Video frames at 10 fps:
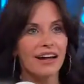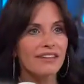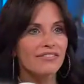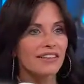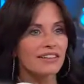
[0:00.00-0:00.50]

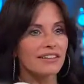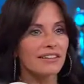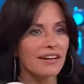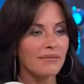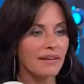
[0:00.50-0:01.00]
I
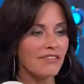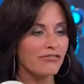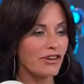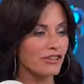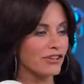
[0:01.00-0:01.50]
feel um,
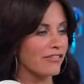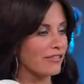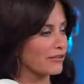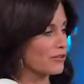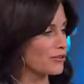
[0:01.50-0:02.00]
if, a, if
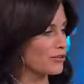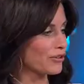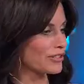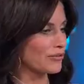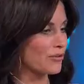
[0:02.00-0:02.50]
a
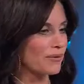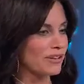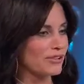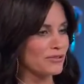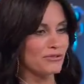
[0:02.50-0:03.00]
Cougar is a
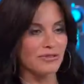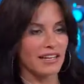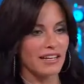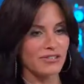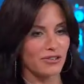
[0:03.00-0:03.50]
woman who
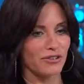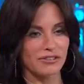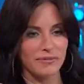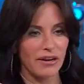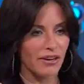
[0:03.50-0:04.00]
dates or
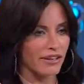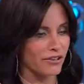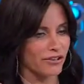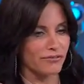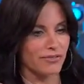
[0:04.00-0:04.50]
is married
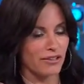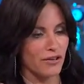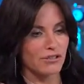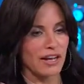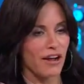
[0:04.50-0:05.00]
or
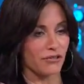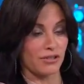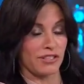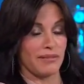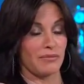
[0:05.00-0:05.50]
goes out or
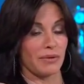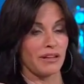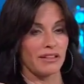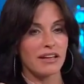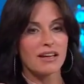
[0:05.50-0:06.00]
sleeps
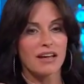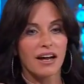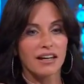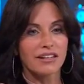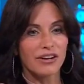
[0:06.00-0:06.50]
with
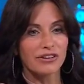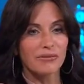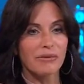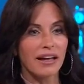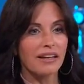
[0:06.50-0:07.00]
a
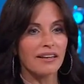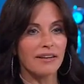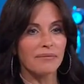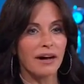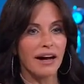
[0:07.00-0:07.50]
younger man,
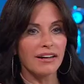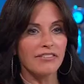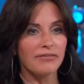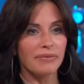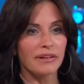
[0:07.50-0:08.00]
um,
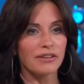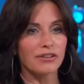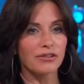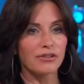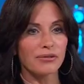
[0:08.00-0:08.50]
I've been a
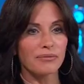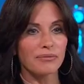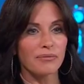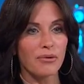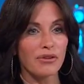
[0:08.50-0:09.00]
Cougar
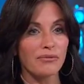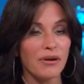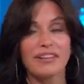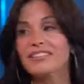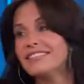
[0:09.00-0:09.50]
more than
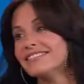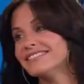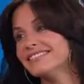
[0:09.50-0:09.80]
once.